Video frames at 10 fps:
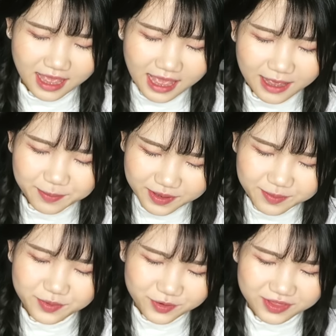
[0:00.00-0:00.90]

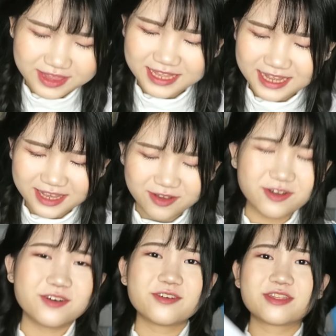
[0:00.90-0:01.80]
Happy birthday.
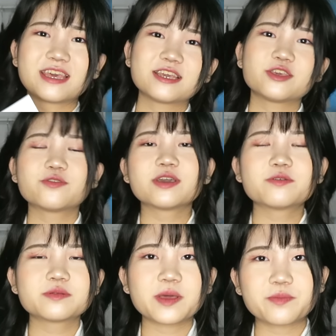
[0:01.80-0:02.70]
Oh, thank you. It
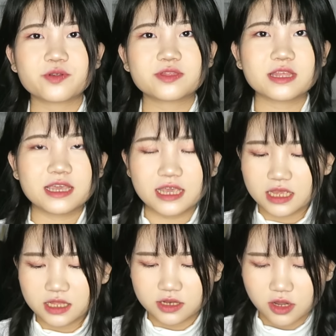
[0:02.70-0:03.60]
was my birthday
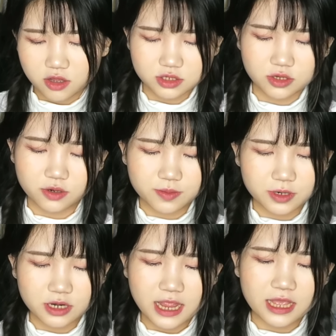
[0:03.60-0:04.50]
in
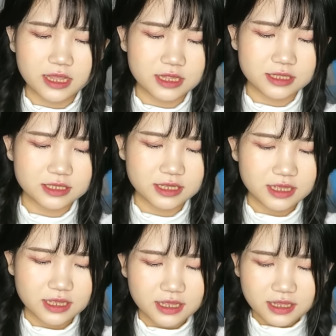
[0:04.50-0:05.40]
October, and
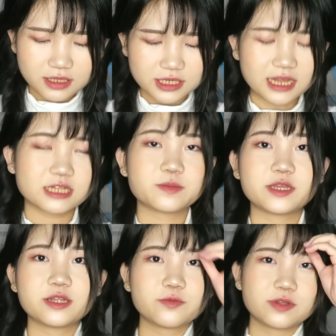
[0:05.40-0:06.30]

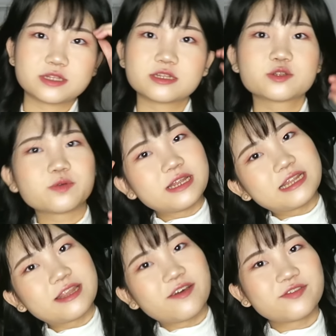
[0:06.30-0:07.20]
Jasmine was sweet
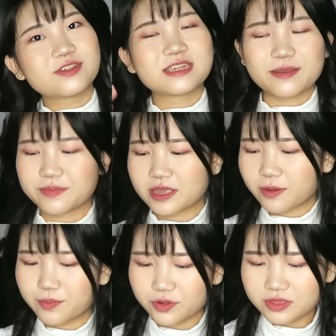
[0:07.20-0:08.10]
enough to send me
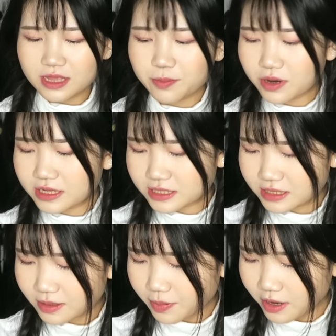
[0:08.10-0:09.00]
a birthday
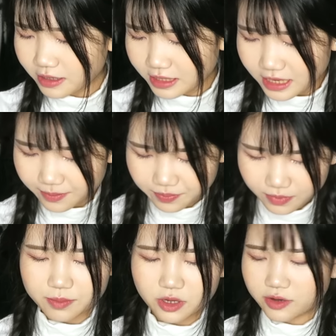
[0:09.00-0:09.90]
present, apparently.
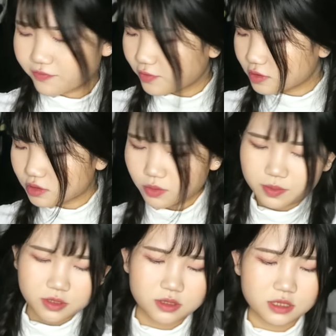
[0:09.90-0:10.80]
I'm gonna first
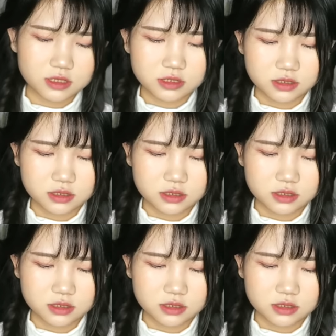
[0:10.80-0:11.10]
open this.